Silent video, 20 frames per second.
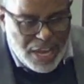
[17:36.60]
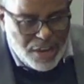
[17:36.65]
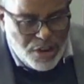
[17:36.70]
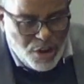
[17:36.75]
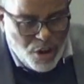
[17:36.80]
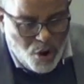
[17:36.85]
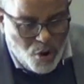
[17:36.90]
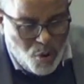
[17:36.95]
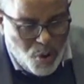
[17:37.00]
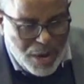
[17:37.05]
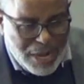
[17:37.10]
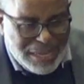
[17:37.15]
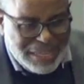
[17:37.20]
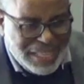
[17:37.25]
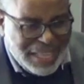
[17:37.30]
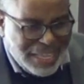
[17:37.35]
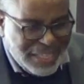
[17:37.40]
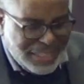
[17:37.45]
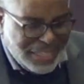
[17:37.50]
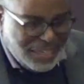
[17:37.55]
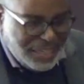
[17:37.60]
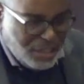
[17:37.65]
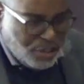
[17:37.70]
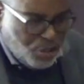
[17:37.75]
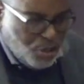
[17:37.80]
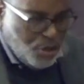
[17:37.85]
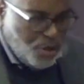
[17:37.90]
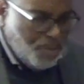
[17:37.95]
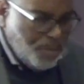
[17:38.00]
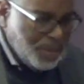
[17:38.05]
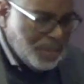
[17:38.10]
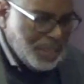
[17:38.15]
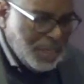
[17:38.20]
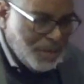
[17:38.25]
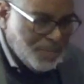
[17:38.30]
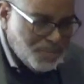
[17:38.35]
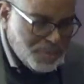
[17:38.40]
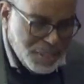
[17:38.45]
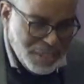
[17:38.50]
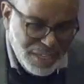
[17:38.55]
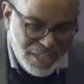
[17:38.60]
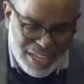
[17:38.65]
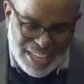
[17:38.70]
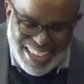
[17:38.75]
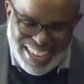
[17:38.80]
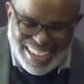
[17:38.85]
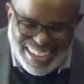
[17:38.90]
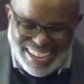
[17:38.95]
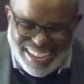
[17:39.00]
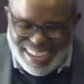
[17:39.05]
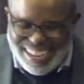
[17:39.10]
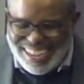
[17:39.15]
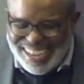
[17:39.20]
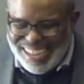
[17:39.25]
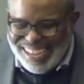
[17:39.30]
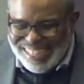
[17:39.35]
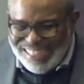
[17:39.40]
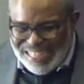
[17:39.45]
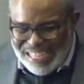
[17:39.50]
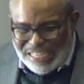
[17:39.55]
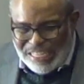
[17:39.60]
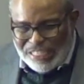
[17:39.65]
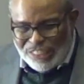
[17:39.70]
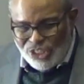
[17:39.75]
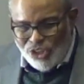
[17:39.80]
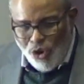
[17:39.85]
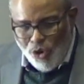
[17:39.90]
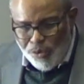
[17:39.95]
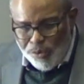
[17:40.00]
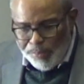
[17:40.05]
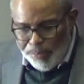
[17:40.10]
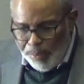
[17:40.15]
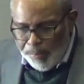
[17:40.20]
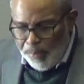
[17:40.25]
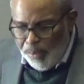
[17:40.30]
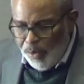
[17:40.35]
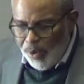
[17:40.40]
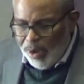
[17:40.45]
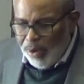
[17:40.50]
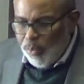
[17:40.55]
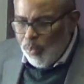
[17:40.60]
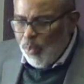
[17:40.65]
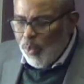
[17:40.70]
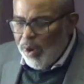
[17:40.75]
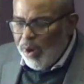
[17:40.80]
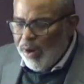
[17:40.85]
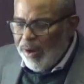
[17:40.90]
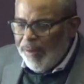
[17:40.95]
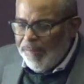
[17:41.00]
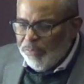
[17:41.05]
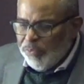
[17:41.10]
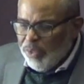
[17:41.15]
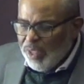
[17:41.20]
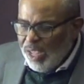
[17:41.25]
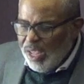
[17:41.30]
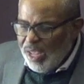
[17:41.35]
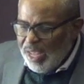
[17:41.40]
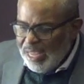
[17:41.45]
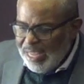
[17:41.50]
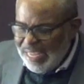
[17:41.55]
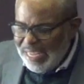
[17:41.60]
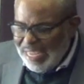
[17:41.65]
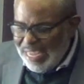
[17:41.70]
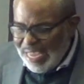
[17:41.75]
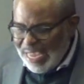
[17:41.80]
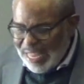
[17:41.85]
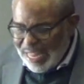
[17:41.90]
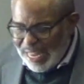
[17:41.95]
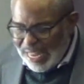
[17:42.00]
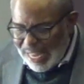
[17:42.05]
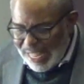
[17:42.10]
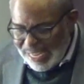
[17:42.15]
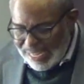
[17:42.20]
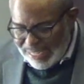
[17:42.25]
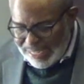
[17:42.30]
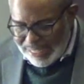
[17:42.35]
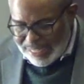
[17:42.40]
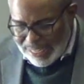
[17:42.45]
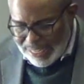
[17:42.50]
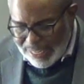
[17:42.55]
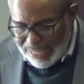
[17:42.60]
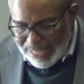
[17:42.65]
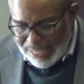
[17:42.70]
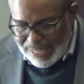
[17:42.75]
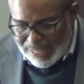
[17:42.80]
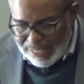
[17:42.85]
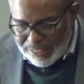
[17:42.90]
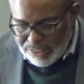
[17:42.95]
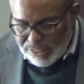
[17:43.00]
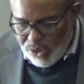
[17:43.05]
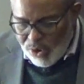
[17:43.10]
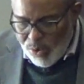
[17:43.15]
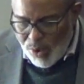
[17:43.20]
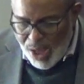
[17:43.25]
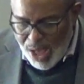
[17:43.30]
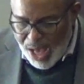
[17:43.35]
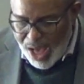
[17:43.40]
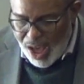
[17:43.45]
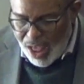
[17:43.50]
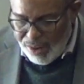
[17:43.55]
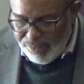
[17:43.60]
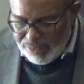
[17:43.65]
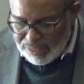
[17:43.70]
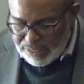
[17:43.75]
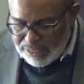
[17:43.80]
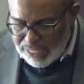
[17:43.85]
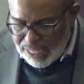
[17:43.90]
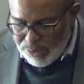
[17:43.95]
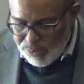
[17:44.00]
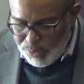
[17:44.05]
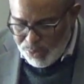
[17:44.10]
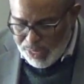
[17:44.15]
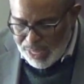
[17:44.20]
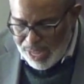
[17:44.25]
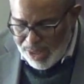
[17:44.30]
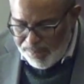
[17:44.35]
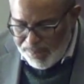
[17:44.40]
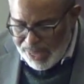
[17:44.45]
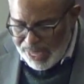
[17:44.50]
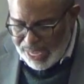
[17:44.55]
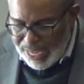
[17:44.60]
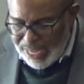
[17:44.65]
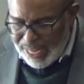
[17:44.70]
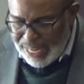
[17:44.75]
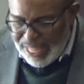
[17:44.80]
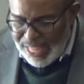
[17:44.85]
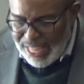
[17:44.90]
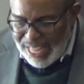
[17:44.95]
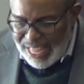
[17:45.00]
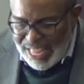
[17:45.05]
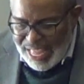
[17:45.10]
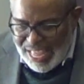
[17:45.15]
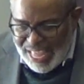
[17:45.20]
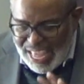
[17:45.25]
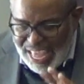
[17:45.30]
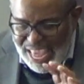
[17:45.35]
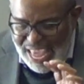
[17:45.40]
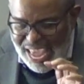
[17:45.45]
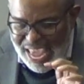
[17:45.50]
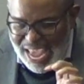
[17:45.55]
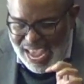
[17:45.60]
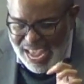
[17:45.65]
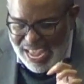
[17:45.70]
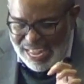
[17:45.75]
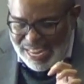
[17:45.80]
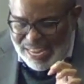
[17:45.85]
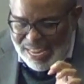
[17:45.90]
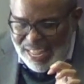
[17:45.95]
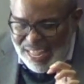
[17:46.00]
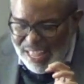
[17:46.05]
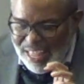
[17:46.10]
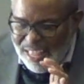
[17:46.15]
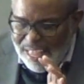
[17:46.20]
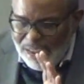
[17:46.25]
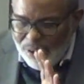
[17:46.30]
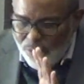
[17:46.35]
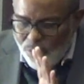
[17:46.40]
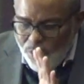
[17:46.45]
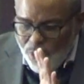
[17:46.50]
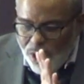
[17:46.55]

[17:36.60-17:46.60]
and knowing that the tomb is empty, and they showed him the point where he had laid. So all of a sudden we come in, and it